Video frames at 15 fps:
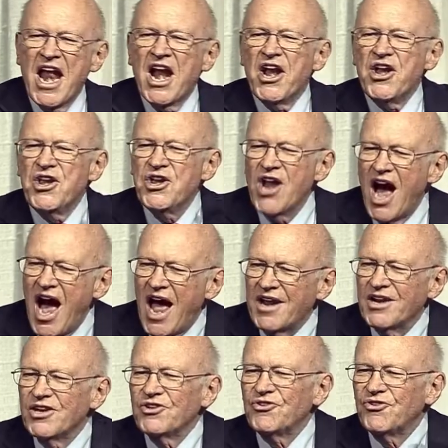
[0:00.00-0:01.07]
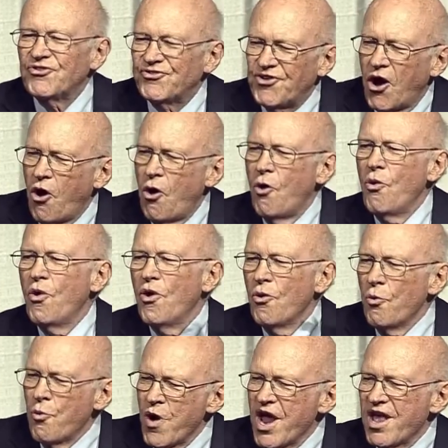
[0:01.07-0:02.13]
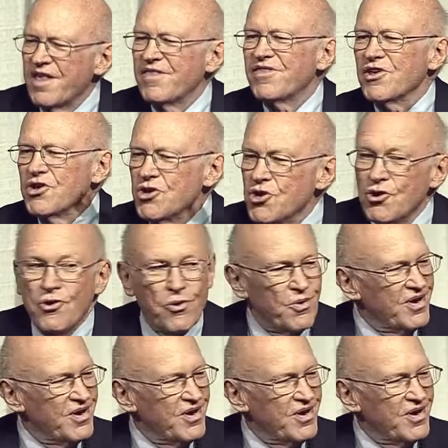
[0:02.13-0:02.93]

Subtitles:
Not so with you.